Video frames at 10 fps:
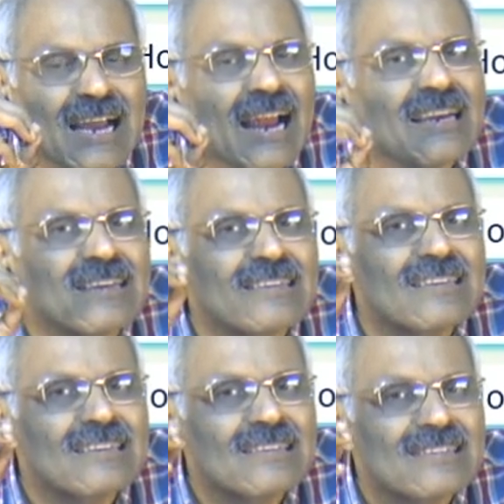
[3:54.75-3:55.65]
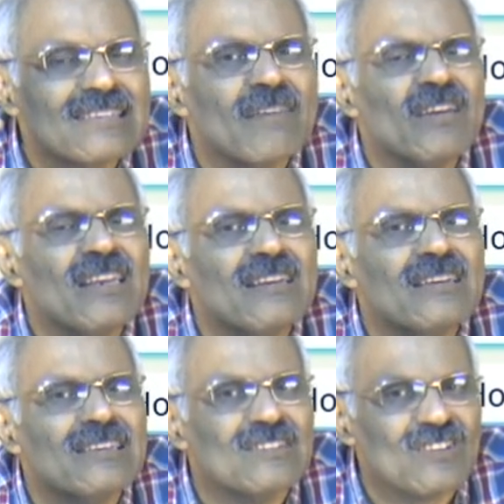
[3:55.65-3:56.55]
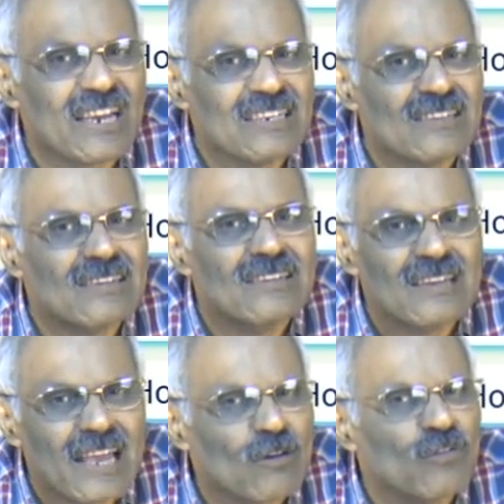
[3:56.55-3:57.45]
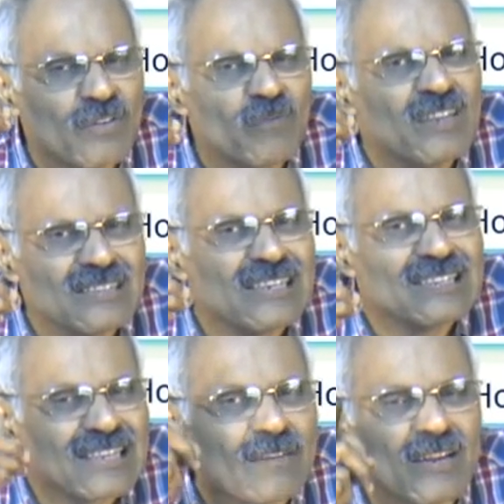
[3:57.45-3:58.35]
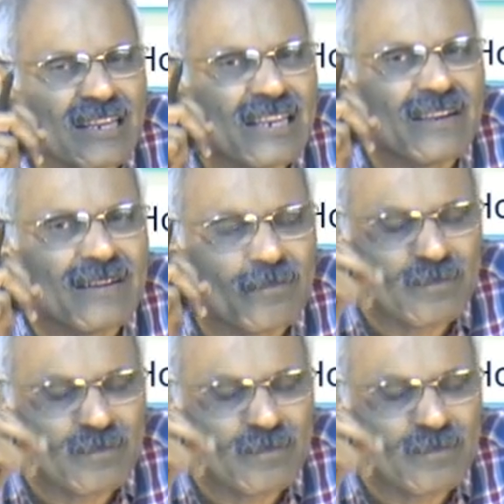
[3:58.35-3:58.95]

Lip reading: and 7 resigned. Around 56 are working.